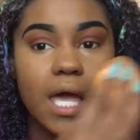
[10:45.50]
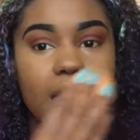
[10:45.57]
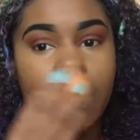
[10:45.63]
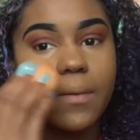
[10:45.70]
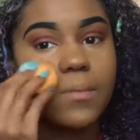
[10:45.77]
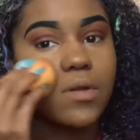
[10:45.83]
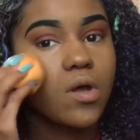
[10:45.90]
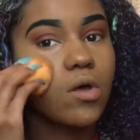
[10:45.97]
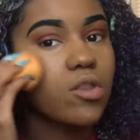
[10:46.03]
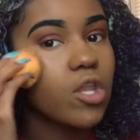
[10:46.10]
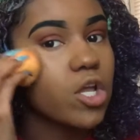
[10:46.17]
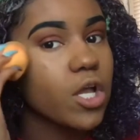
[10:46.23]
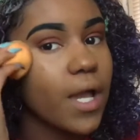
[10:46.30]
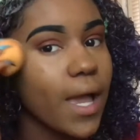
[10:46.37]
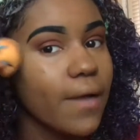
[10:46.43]
I'm no
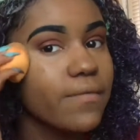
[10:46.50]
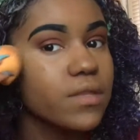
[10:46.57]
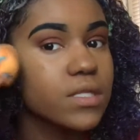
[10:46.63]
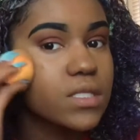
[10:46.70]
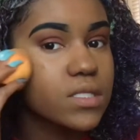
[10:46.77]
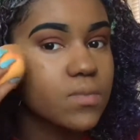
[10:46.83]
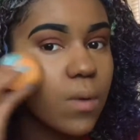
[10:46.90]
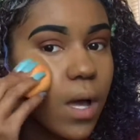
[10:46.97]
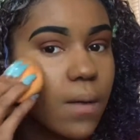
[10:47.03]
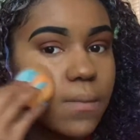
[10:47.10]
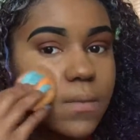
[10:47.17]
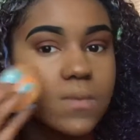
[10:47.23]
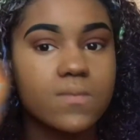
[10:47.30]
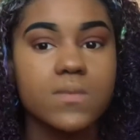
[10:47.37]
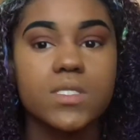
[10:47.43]
longer having these
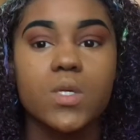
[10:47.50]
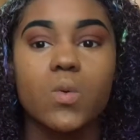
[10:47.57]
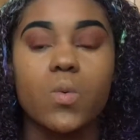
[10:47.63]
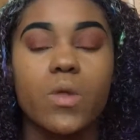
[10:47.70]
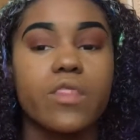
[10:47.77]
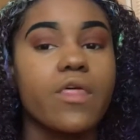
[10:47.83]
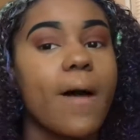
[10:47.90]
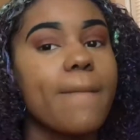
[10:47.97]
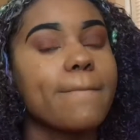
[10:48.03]
problems with